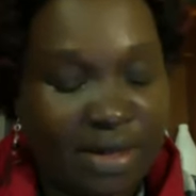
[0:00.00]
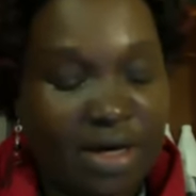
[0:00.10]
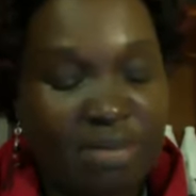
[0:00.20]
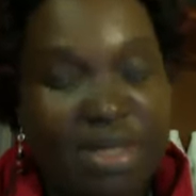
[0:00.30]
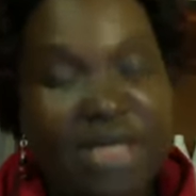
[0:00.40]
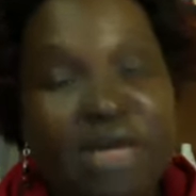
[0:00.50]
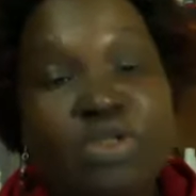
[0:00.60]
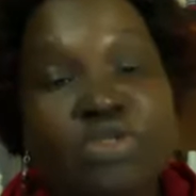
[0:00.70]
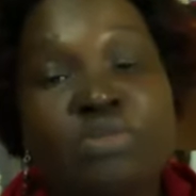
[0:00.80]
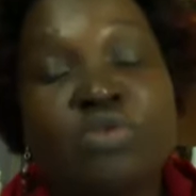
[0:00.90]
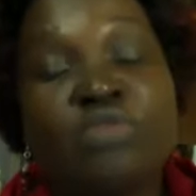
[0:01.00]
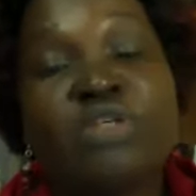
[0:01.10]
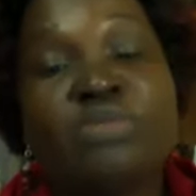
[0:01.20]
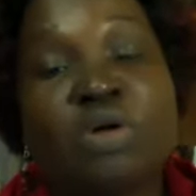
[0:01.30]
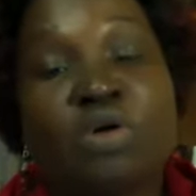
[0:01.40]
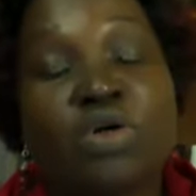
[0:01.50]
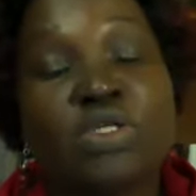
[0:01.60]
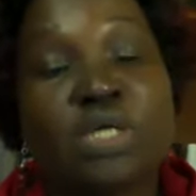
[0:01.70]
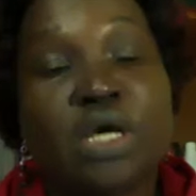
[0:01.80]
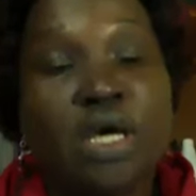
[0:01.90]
gallbladder was removed is because